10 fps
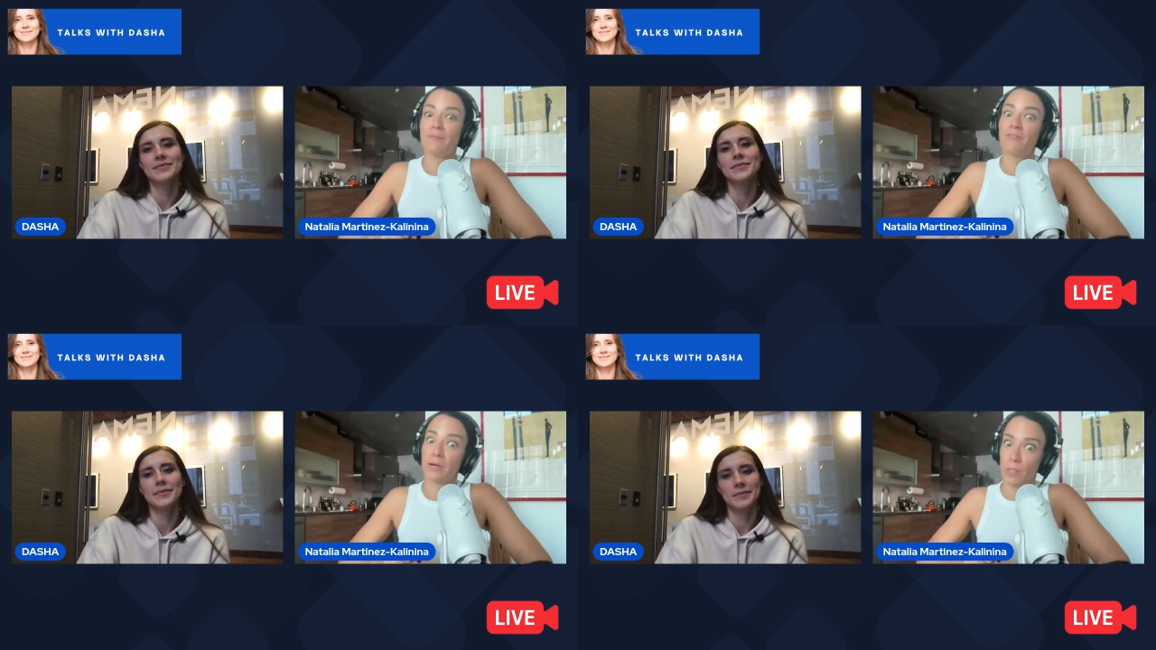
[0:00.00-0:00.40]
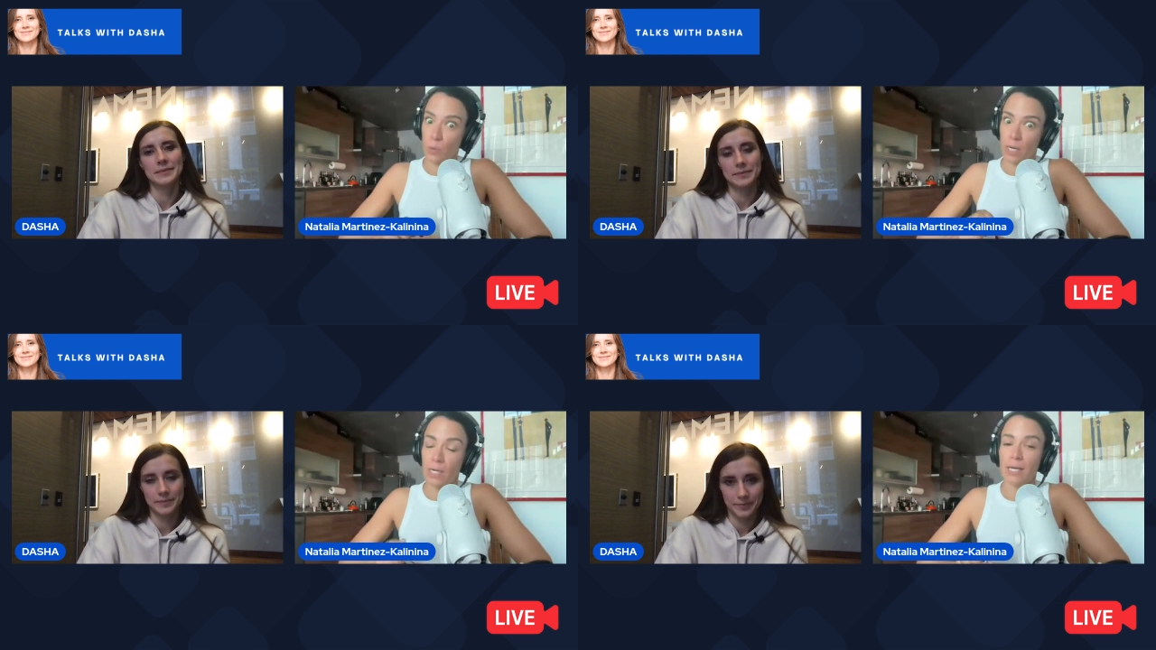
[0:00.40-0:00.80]
Speaker 1: very
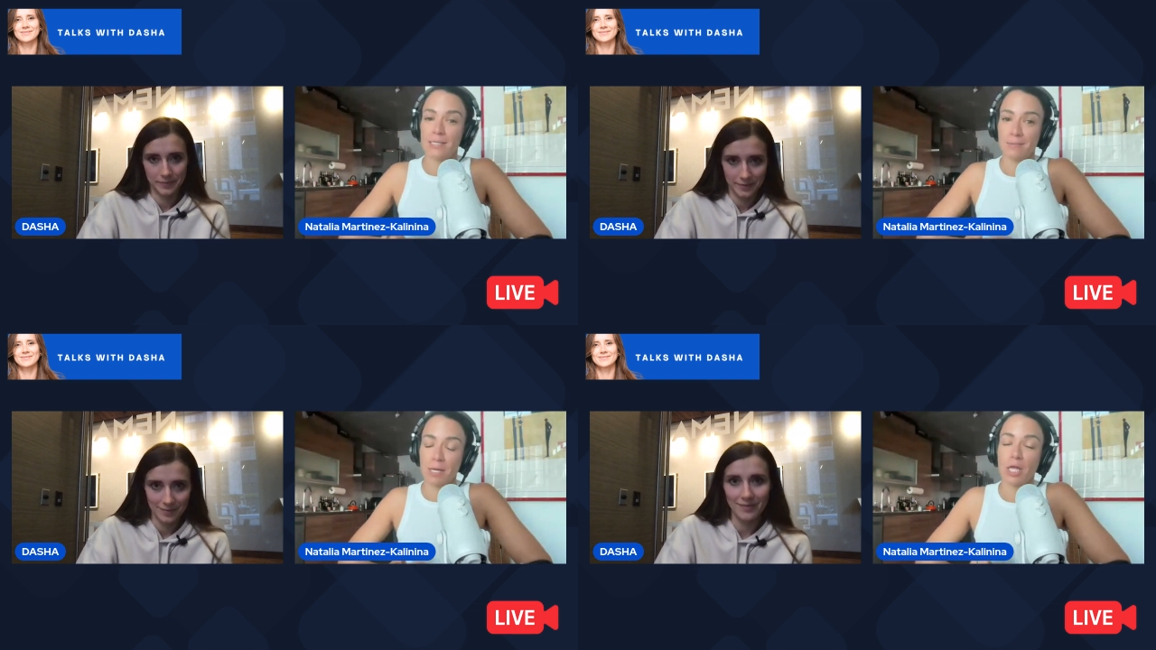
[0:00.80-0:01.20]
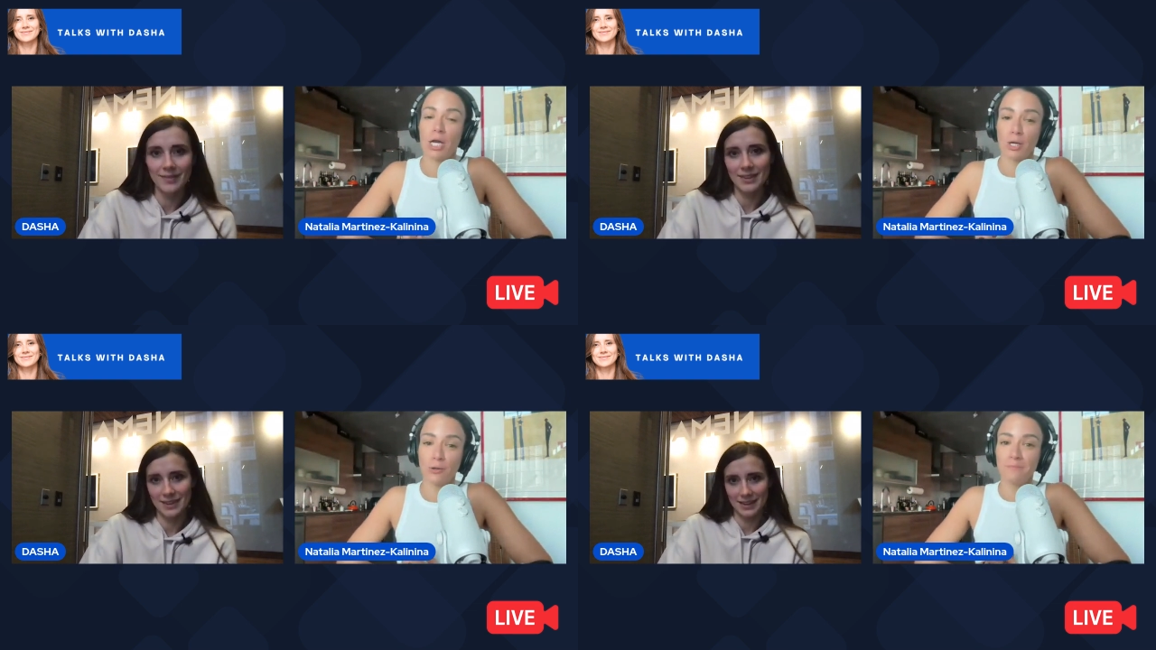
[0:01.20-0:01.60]
organized and
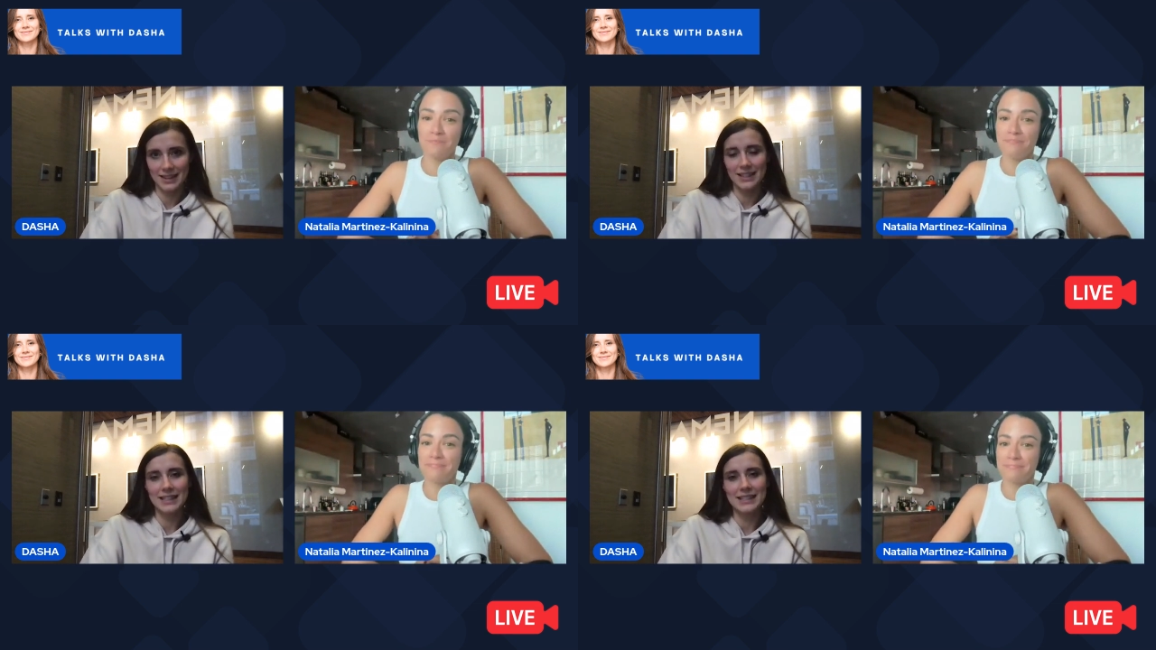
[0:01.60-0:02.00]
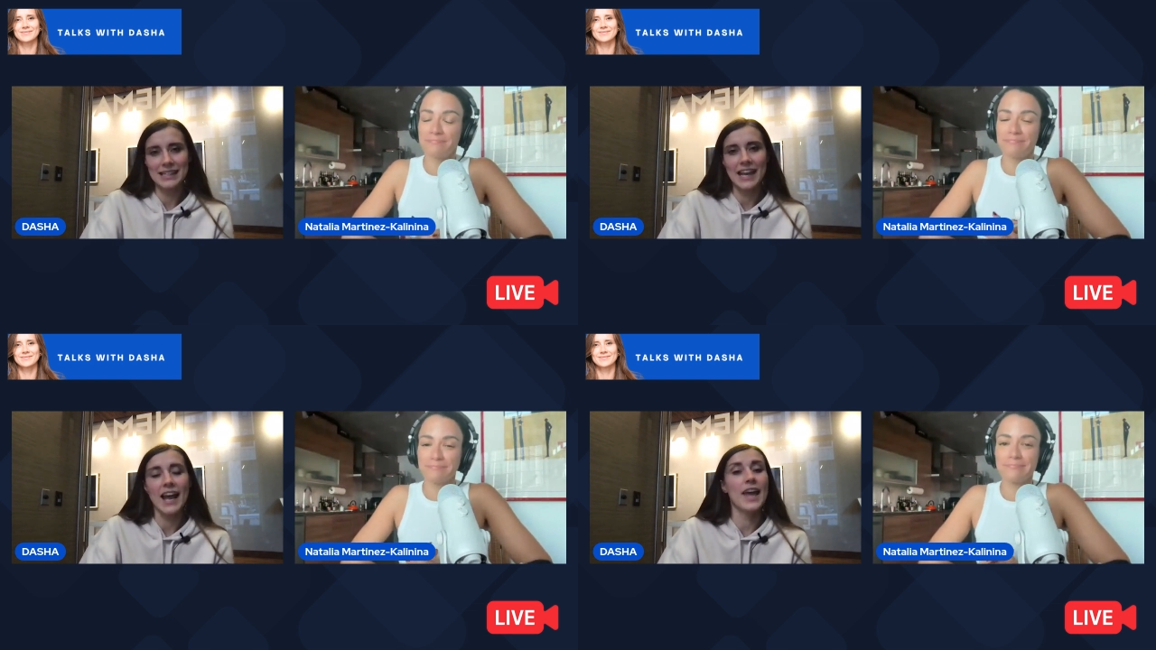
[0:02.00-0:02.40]
methodical.
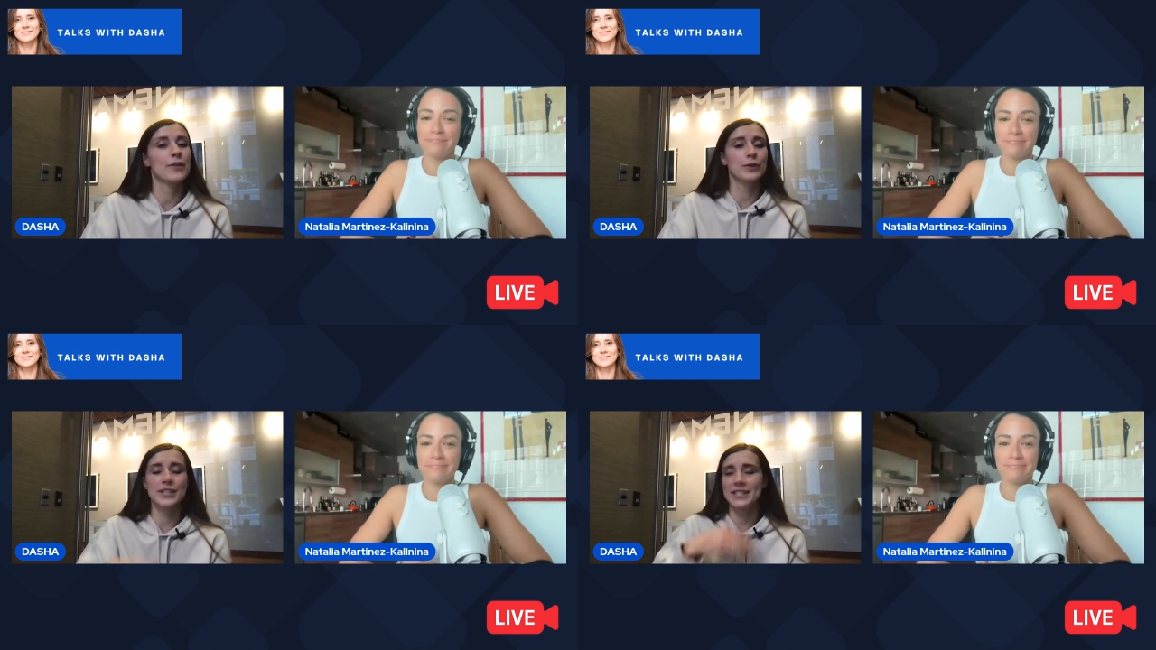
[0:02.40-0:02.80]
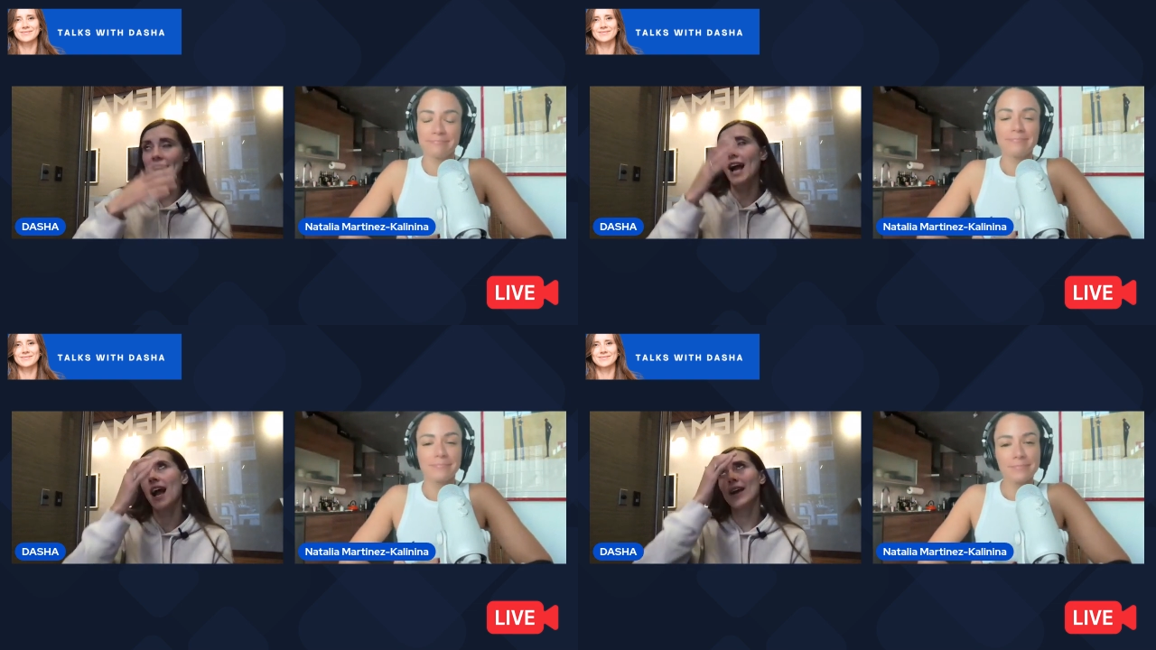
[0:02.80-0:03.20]
Speaker 2: Yeah. And of course,
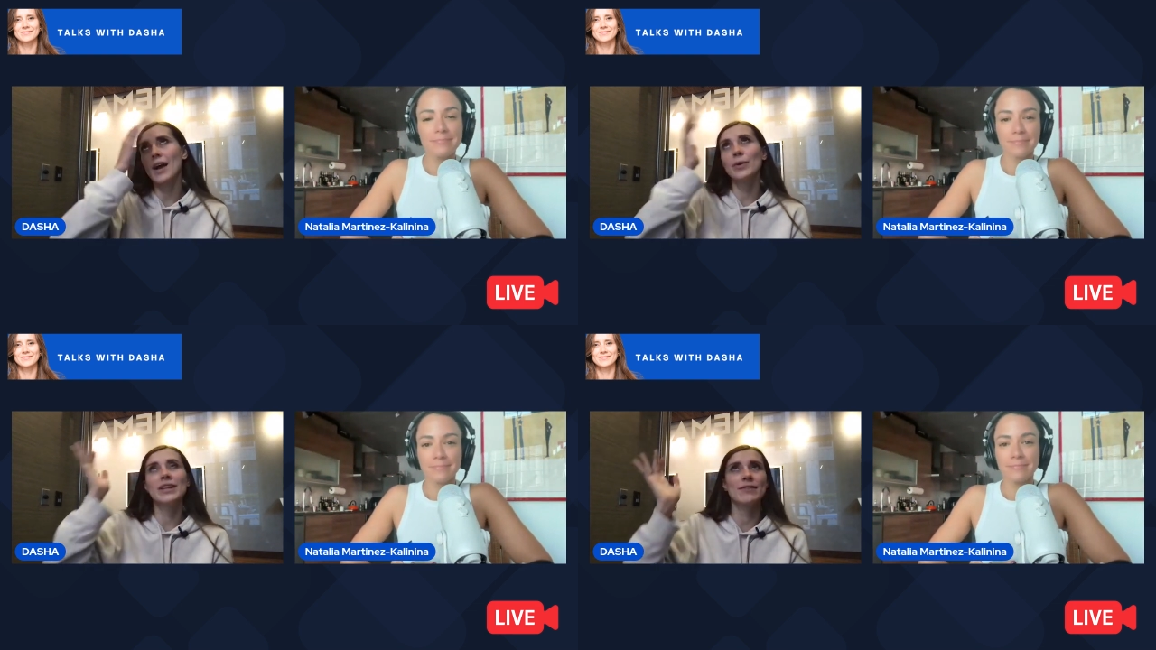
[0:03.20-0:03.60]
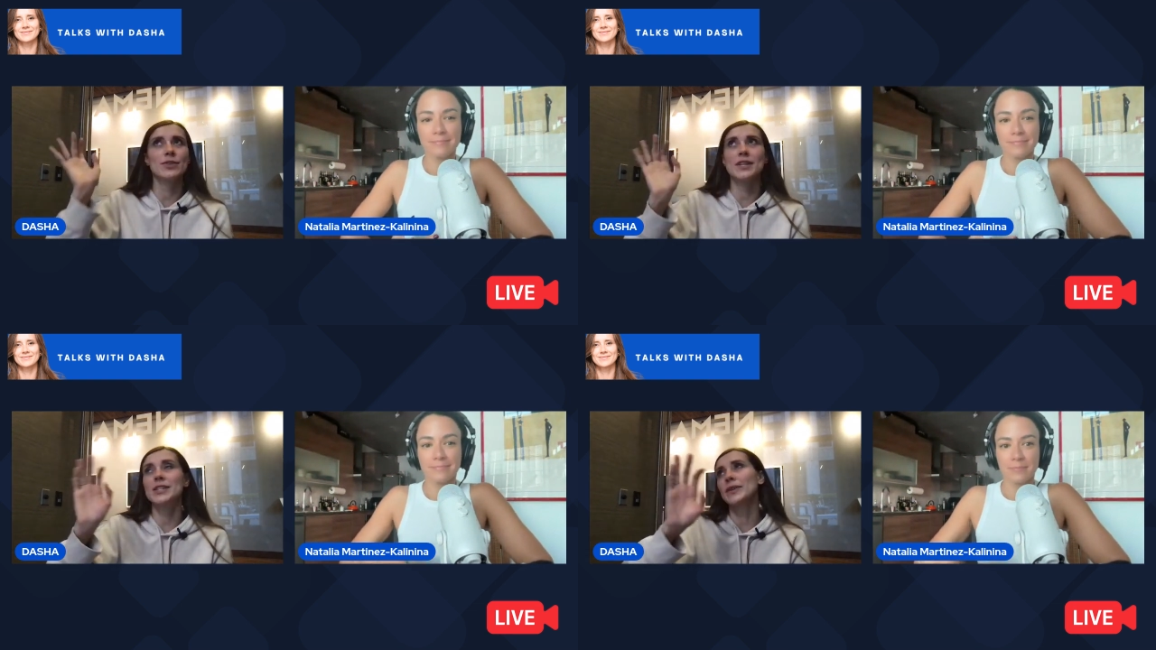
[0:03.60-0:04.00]
like I would
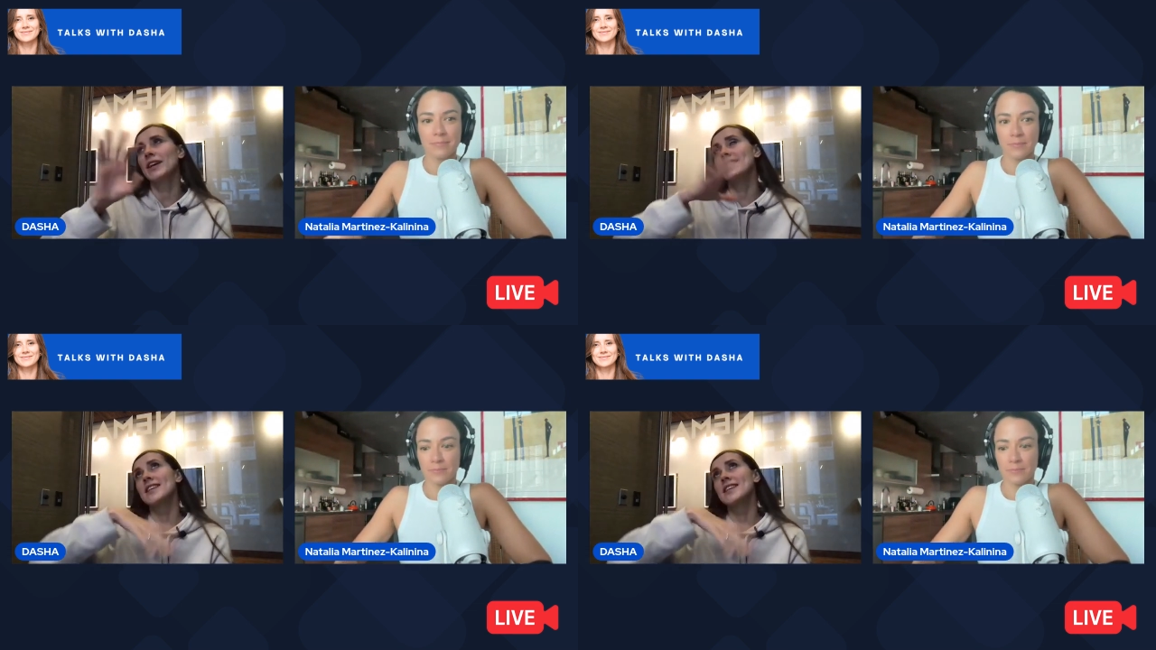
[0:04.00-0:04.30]
love to ask you like